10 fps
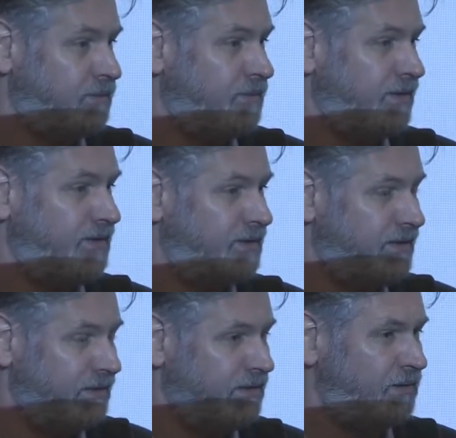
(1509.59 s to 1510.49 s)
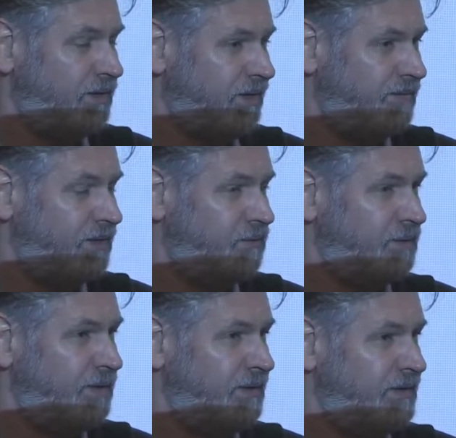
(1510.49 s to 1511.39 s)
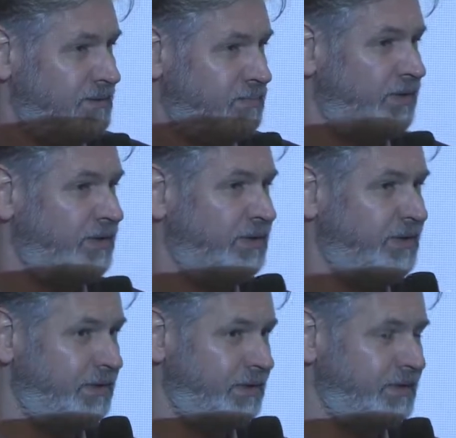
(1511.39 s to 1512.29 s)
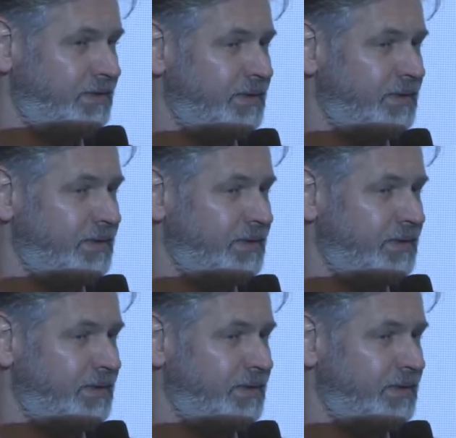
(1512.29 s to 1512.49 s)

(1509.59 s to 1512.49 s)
We did not have, and we desperately needed,